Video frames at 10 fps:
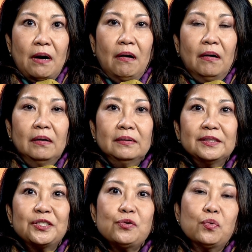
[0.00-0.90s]
are
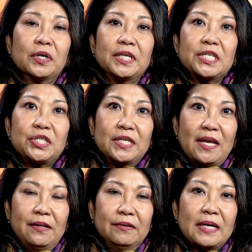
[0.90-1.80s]
to working
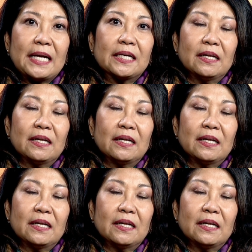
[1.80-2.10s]
together and